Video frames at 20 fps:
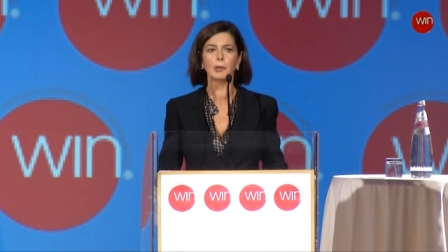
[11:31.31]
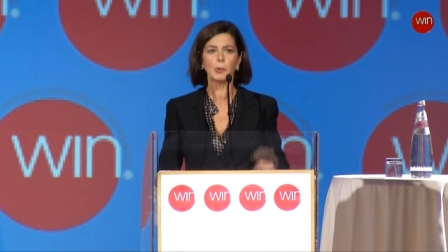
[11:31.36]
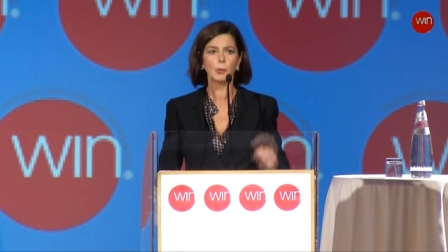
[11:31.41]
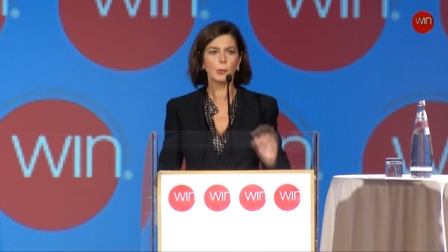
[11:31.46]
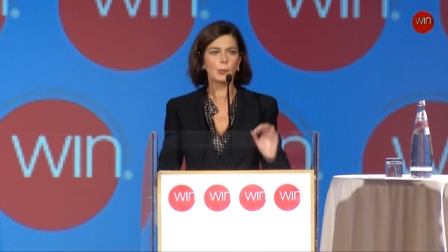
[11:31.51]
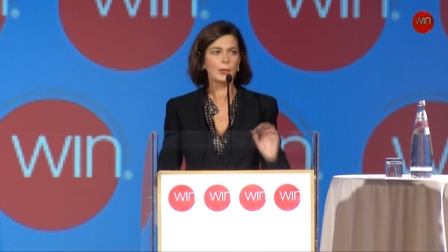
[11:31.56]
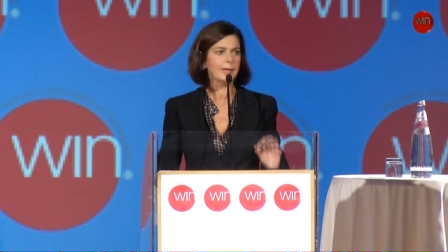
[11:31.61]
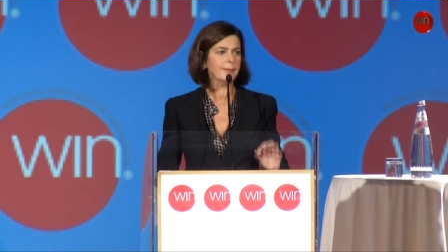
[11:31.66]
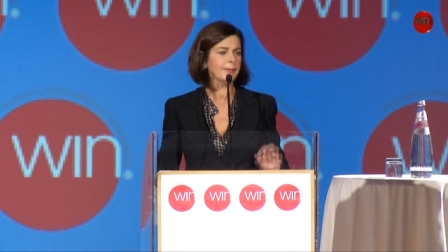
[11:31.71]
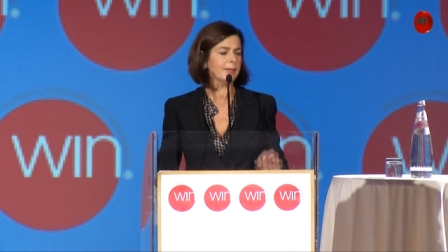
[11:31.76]

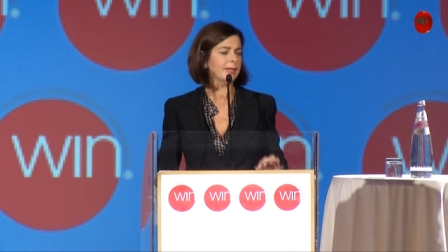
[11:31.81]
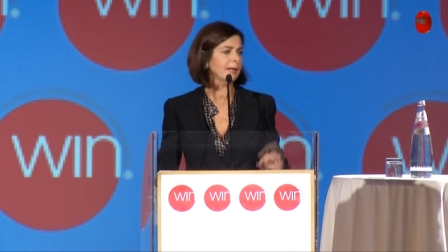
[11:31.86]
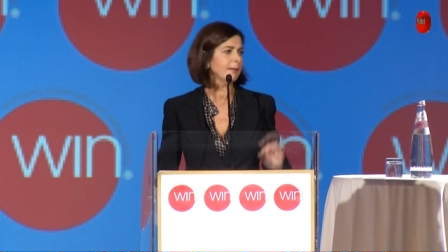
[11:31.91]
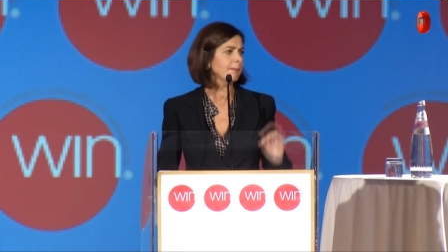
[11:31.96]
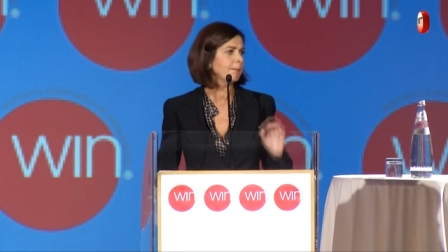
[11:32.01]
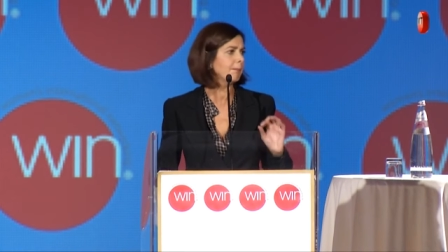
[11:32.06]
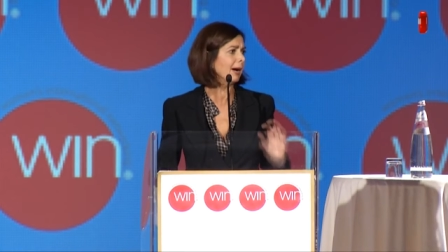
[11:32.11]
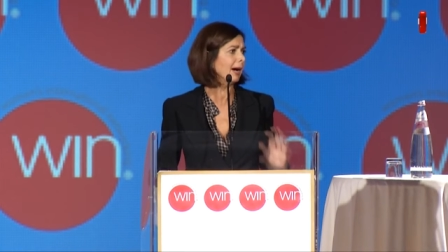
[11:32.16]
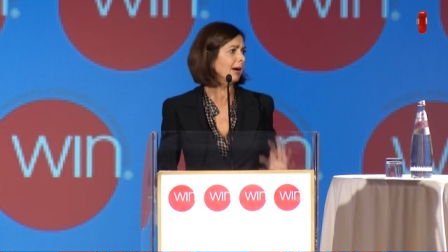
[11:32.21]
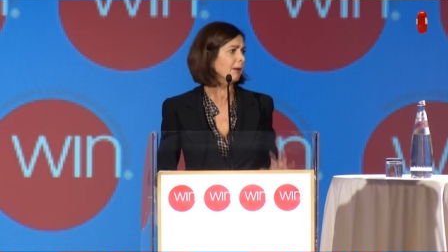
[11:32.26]
women
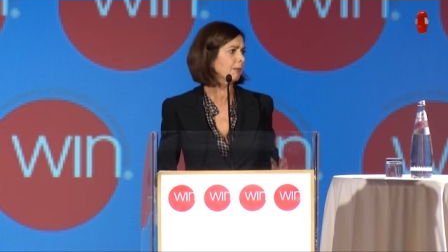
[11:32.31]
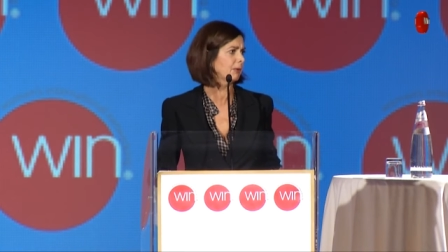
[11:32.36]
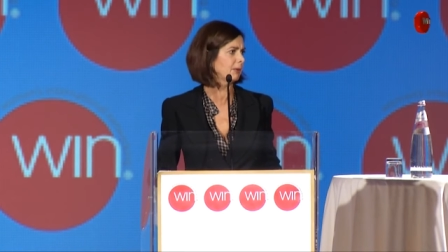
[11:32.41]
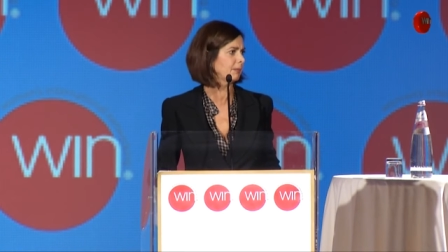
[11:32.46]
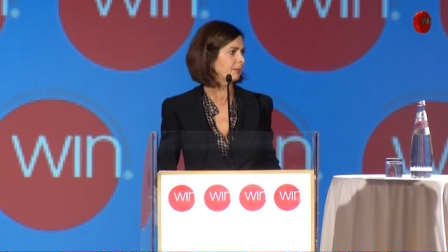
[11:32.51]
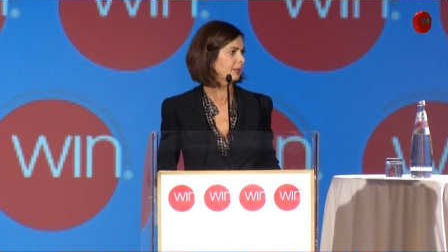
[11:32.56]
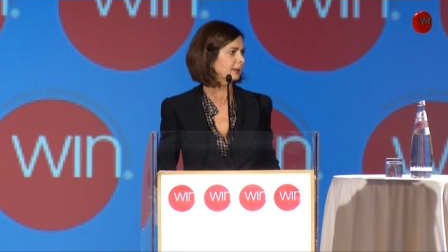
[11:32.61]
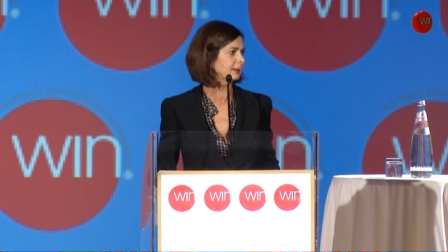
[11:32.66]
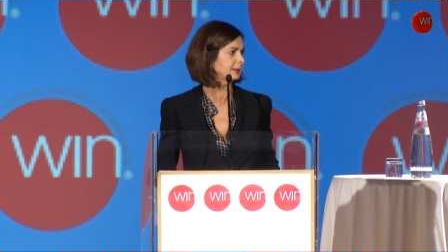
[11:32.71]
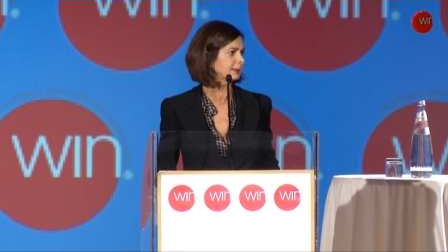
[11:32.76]

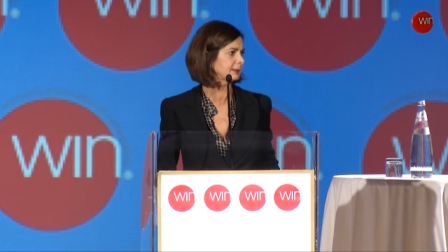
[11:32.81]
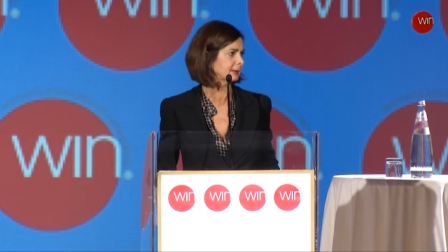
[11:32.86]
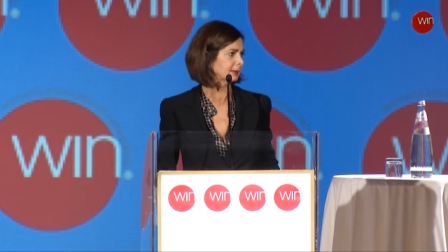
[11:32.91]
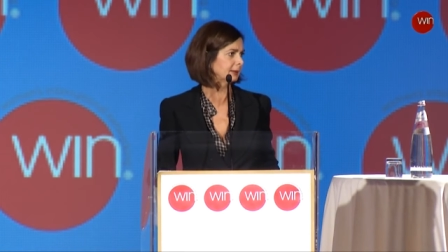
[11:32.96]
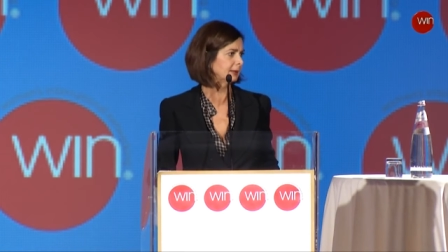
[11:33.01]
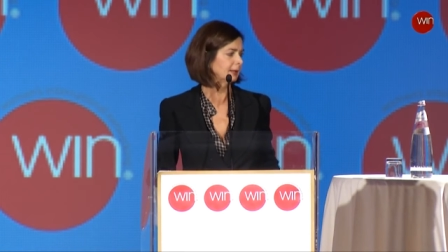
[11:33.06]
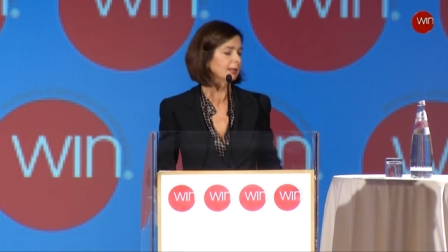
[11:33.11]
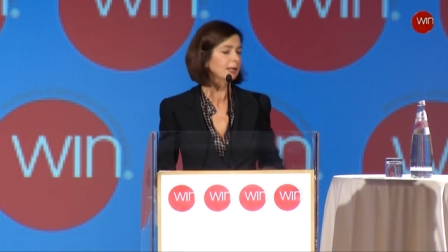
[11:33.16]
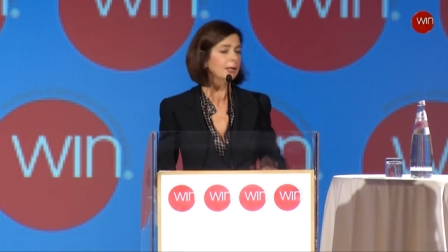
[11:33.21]
empowerment.